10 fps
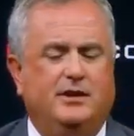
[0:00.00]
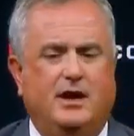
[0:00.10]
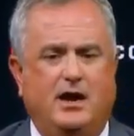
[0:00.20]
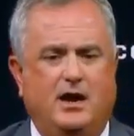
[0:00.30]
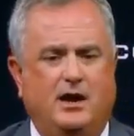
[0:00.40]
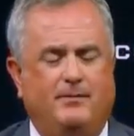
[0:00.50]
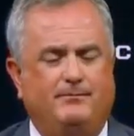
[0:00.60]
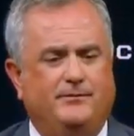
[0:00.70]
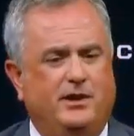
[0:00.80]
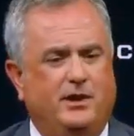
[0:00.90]

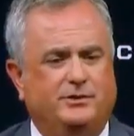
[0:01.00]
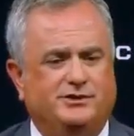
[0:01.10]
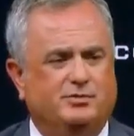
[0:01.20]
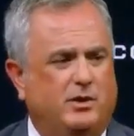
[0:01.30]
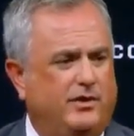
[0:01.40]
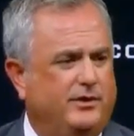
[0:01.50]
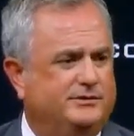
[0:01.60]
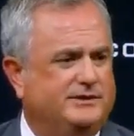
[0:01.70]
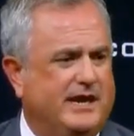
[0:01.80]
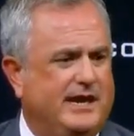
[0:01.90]
You know, just one of
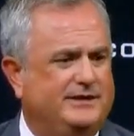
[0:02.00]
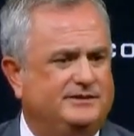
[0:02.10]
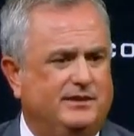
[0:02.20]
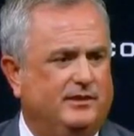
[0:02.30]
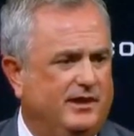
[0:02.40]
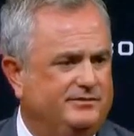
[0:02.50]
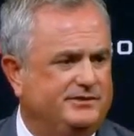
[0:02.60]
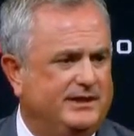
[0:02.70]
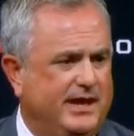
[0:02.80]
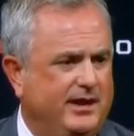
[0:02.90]
those guys that loves
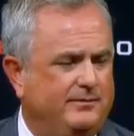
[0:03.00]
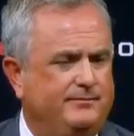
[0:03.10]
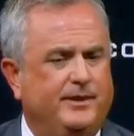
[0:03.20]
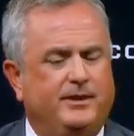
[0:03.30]
the game.